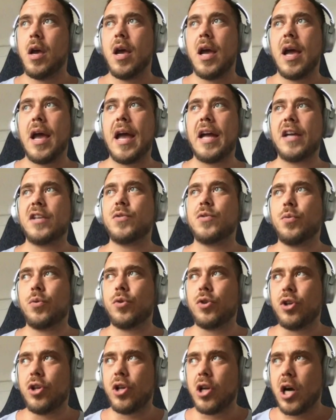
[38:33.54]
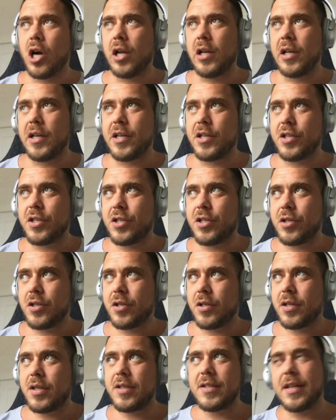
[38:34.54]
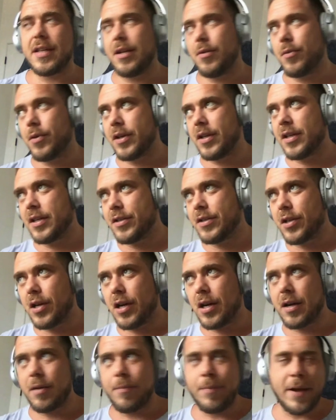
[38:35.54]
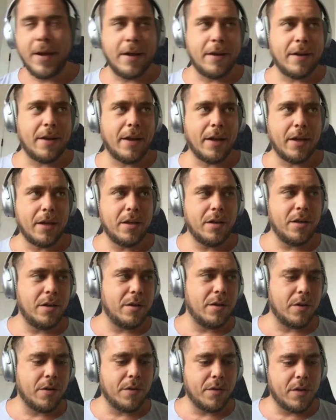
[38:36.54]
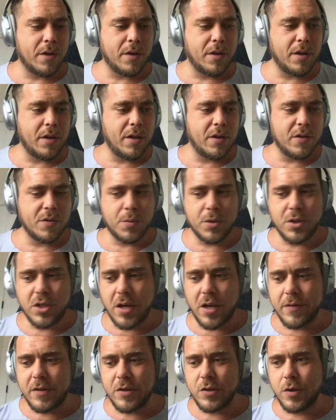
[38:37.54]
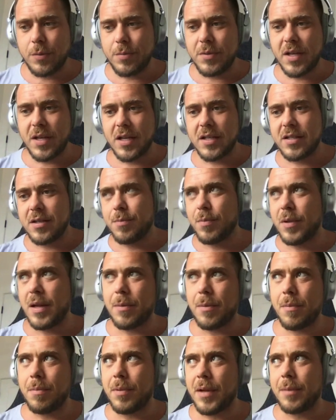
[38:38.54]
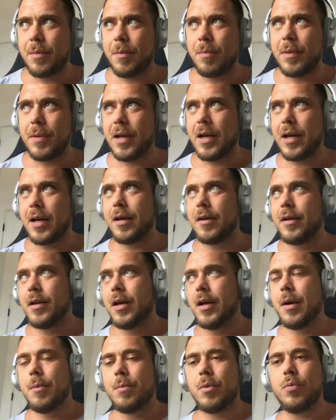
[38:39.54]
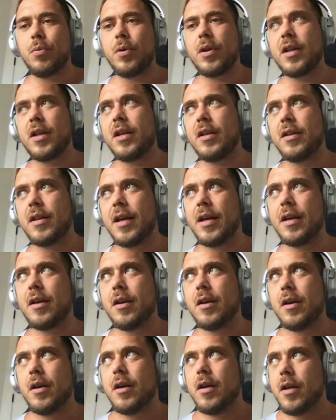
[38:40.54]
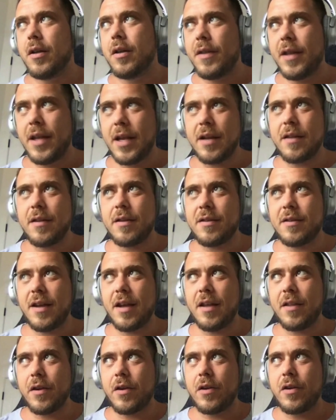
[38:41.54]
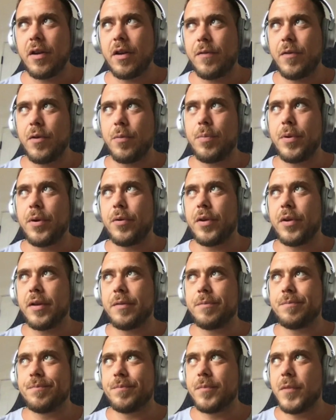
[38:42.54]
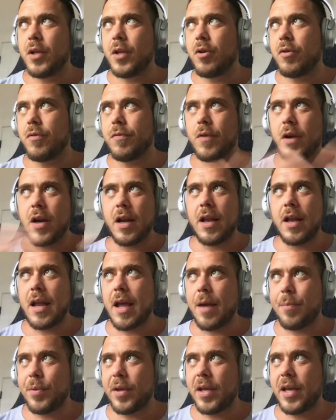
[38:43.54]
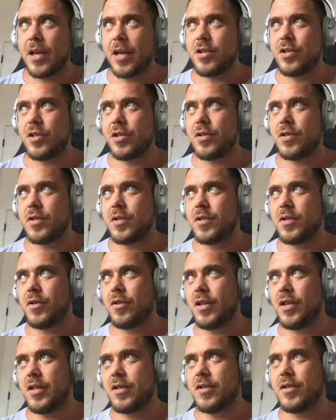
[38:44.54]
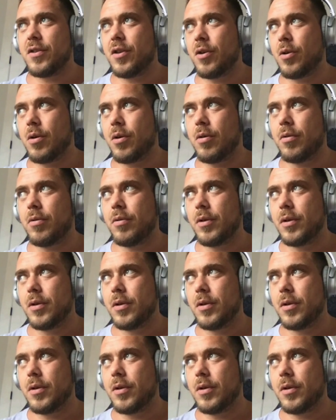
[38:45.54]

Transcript: actual knowledge, because anyone can talk about like, here's what JavaScript does and blah, blah, blah, blah, blah. But really like at the end of the day, if you're building, front end applications, you need to know